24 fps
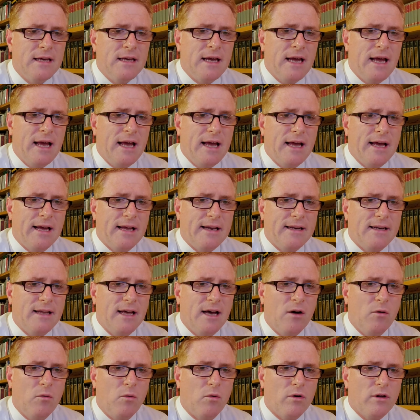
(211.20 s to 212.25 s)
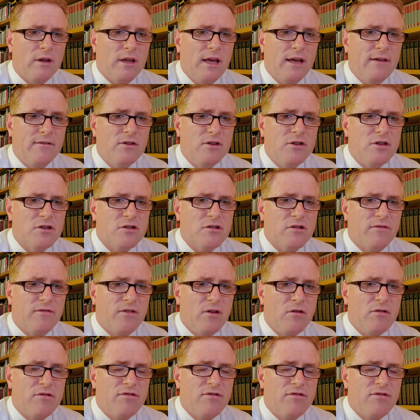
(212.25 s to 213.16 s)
And I uh, want to give you just a few